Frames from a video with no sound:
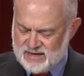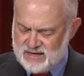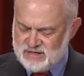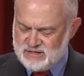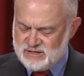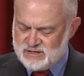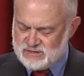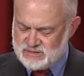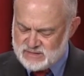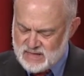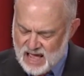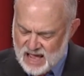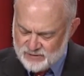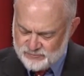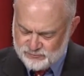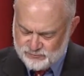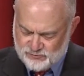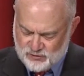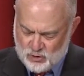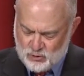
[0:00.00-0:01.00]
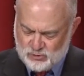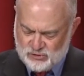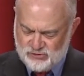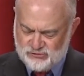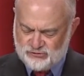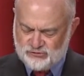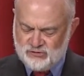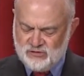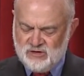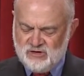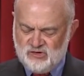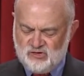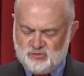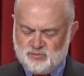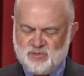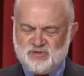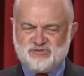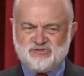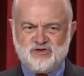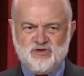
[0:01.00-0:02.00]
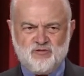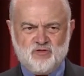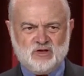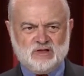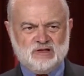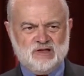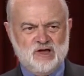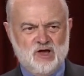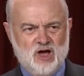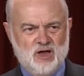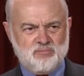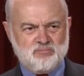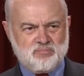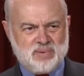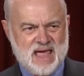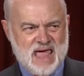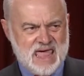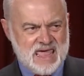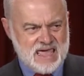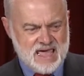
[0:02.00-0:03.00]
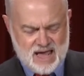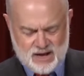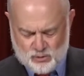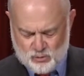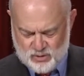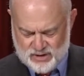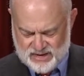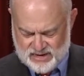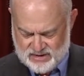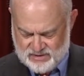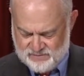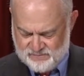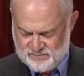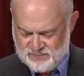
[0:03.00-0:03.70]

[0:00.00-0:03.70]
He did not focus specifically on pay equity.